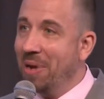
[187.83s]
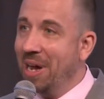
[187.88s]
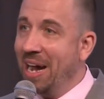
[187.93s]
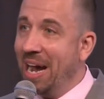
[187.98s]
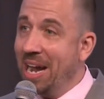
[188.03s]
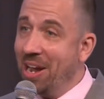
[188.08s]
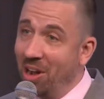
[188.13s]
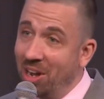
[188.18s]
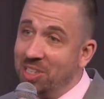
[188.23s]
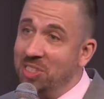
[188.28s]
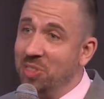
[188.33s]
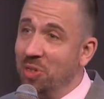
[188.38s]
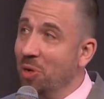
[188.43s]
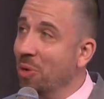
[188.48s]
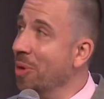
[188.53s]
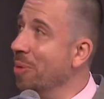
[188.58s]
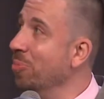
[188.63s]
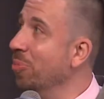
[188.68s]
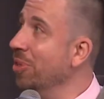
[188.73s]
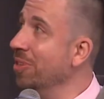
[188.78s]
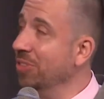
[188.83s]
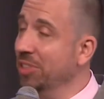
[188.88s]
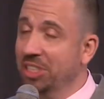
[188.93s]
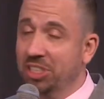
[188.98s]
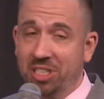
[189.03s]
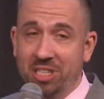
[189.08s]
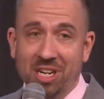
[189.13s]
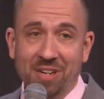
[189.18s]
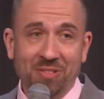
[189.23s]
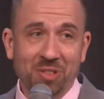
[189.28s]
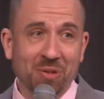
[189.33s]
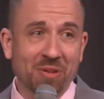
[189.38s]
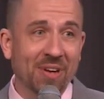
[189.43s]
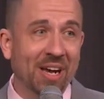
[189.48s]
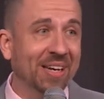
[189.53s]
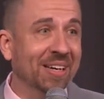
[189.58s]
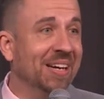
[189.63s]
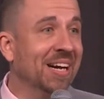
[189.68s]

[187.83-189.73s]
I also am privileged enough to have had a